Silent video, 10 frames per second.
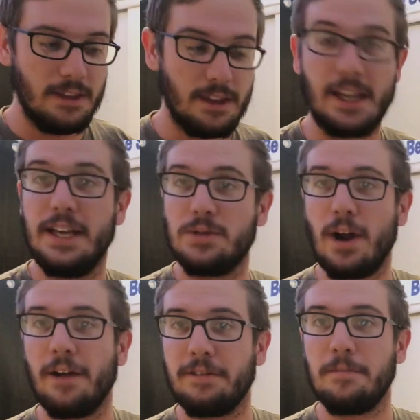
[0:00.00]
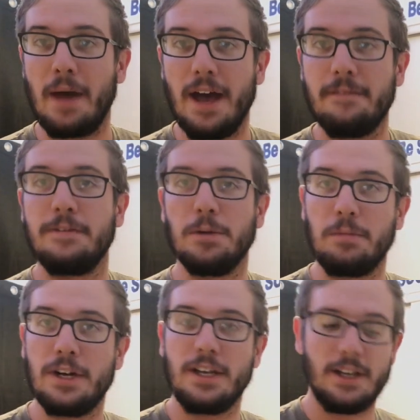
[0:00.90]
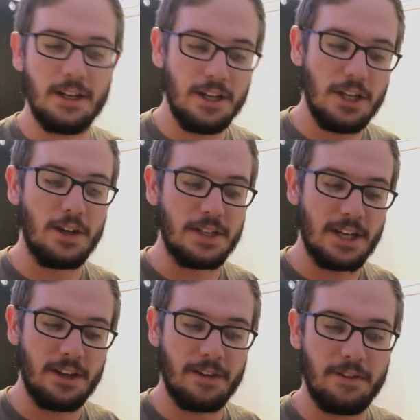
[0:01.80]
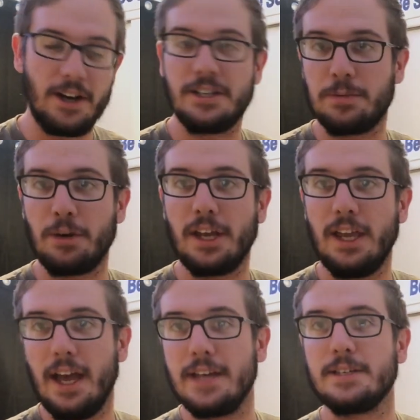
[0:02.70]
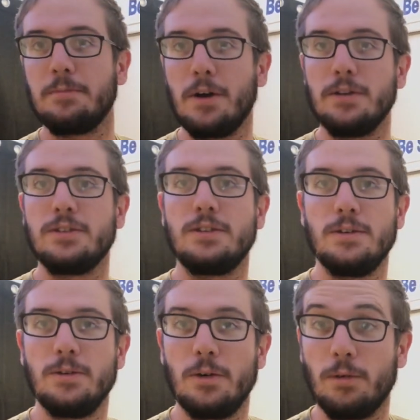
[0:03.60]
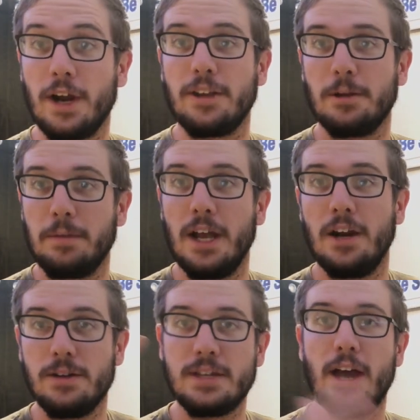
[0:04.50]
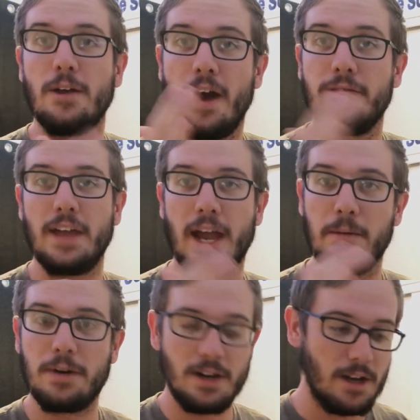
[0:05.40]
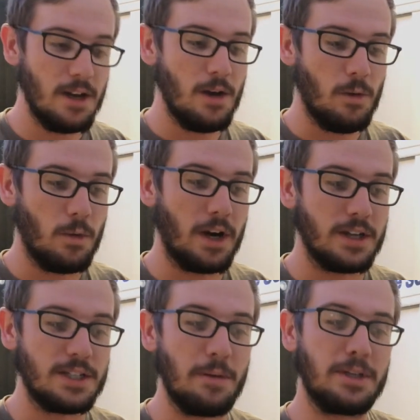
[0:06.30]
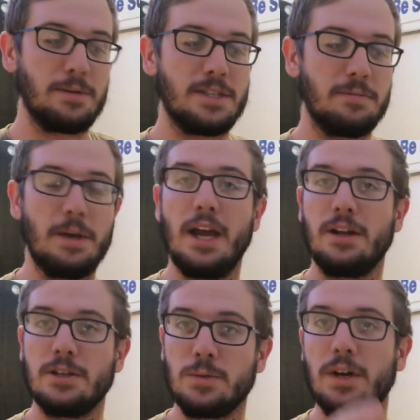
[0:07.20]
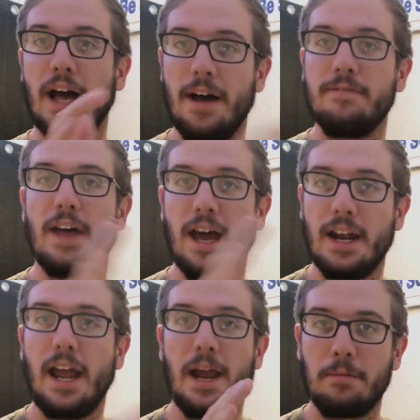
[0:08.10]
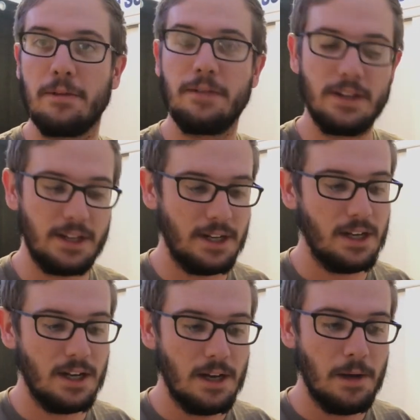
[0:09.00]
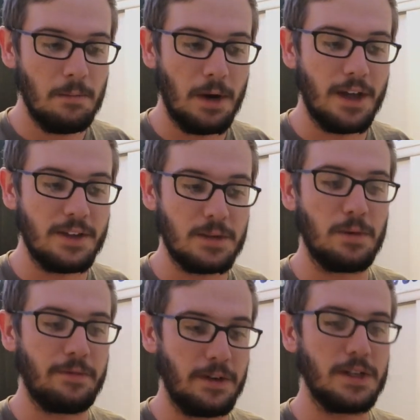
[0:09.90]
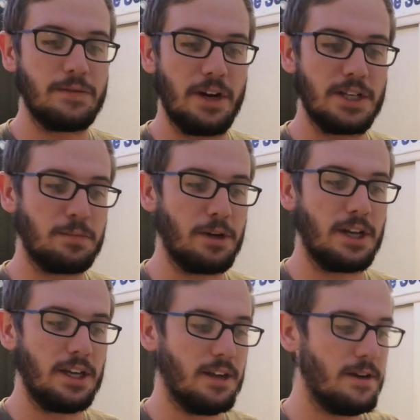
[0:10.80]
The keys right off the bat feel pretty good. You can tell they're very springy as opposed to regular pianos, how you have the hammer, where some expensive pianos will have that hammer feeling, but this one feels very springy,